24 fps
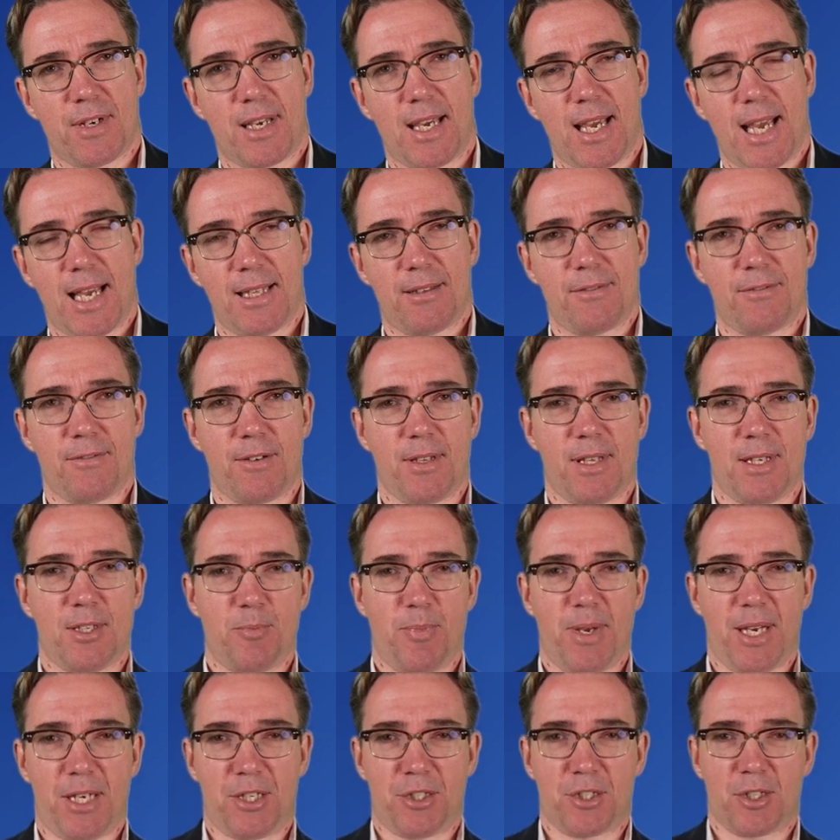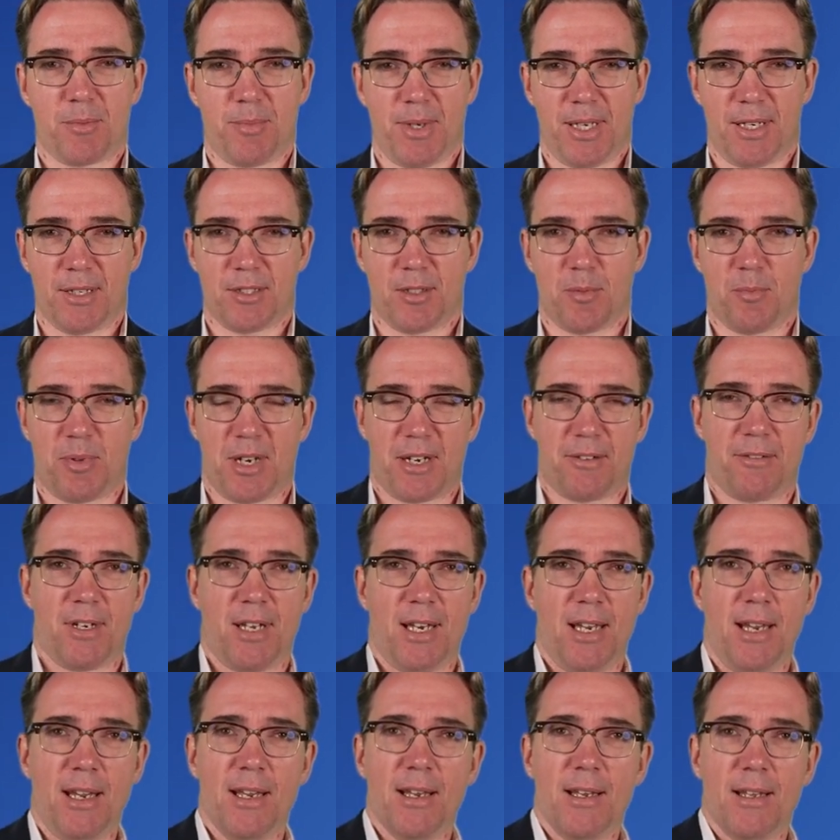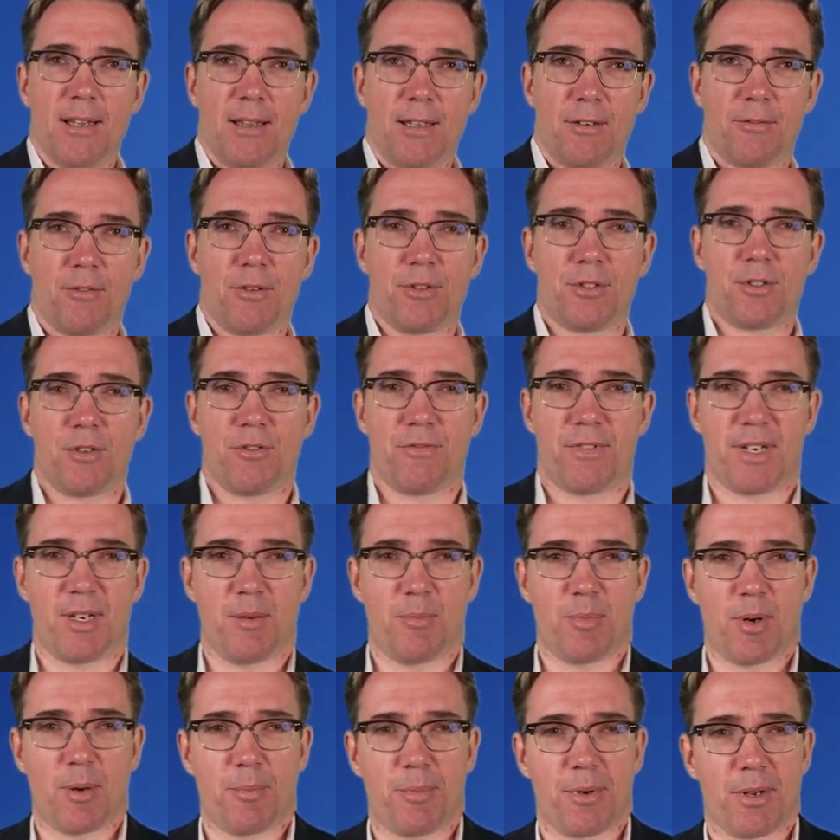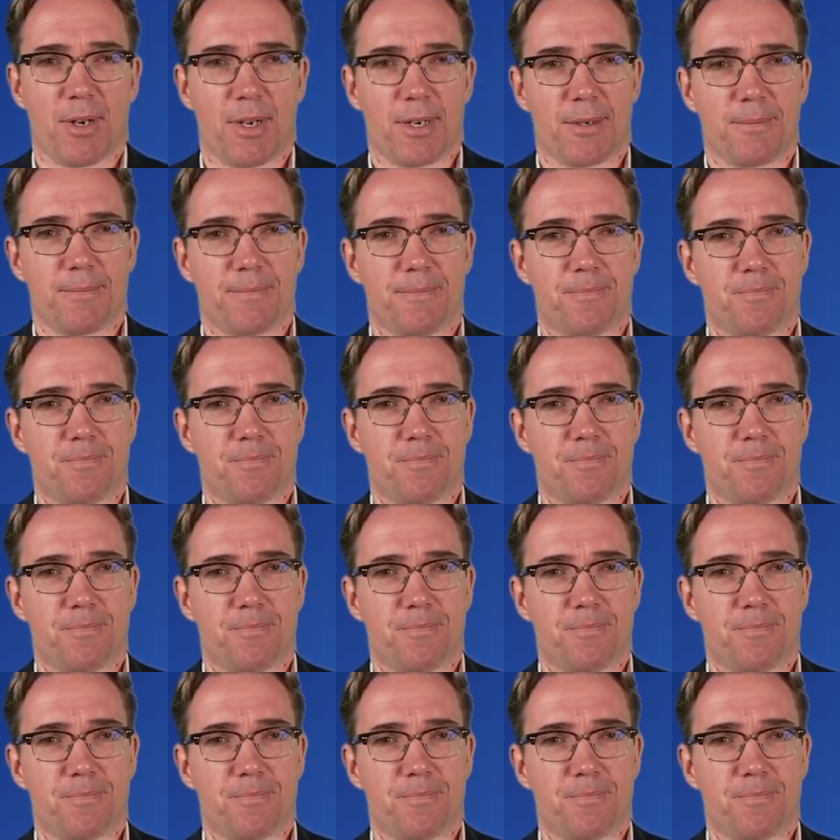cat for this picture because apparently they're also very popular.